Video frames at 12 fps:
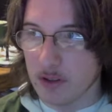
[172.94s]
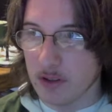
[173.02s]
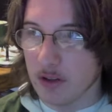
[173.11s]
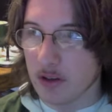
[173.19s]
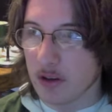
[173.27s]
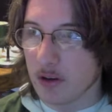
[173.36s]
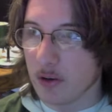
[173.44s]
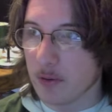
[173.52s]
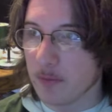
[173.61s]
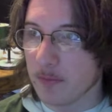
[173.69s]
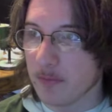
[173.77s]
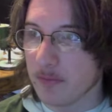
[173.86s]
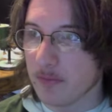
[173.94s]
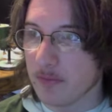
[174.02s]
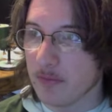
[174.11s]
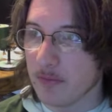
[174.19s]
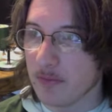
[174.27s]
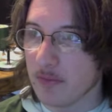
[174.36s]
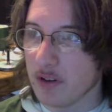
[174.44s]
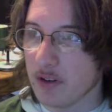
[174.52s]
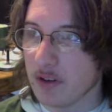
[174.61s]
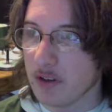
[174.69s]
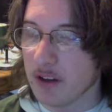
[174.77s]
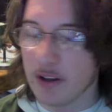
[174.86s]
you know,
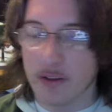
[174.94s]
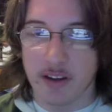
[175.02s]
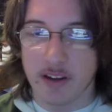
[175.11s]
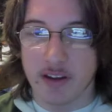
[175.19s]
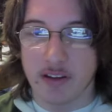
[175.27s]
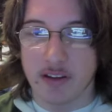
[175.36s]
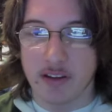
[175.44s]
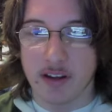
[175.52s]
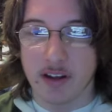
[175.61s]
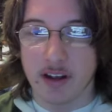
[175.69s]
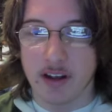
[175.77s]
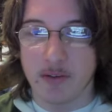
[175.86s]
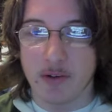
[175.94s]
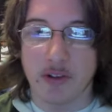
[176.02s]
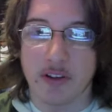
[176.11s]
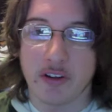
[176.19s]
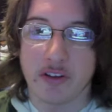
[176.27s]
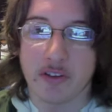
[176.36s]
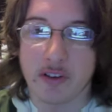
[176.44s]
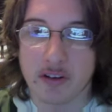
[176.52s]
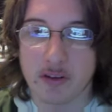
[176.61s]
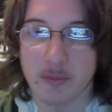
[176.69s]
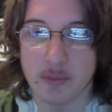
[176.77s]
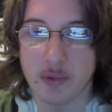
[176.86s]
now that they have all these
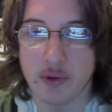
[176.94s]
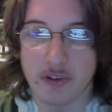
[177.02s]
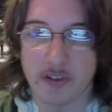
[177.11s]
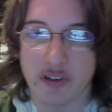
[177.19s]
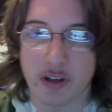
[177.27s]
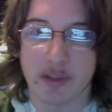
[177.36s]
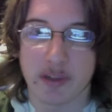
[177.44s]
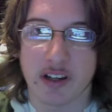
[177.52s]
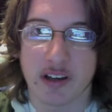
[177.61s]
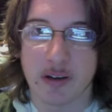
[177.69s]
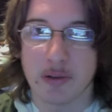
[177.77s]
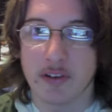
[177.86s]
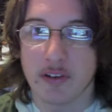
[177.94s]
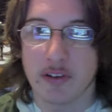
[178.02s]
movies coming out,